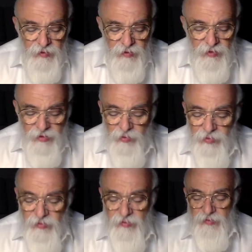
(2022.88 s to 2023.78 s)
So
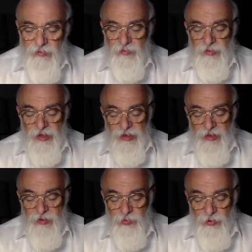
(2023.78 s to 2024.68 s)
the blood
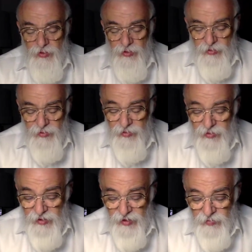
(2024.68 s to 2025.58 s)
spoils
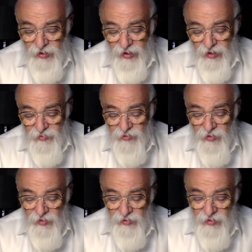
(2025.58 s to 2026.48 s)
and becomes
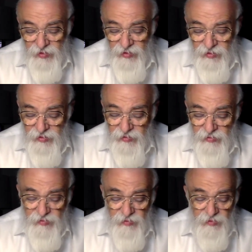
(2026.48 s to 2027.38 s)
milk. This is
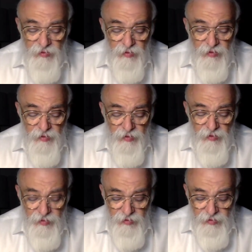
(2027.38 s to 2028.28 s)

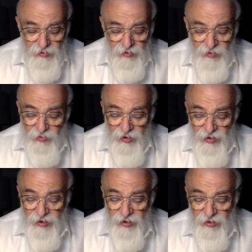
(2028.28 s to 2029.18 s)
the Gemara
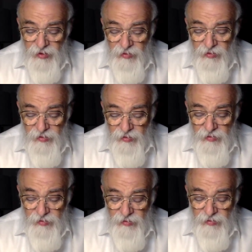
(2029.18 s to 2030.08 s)
Nida,
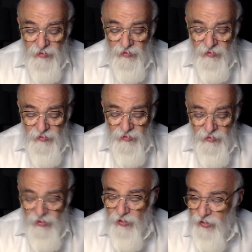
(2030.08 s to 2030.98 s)

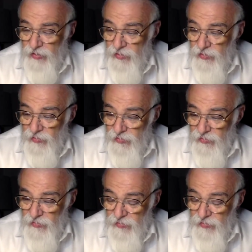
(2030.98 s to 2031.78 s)
according to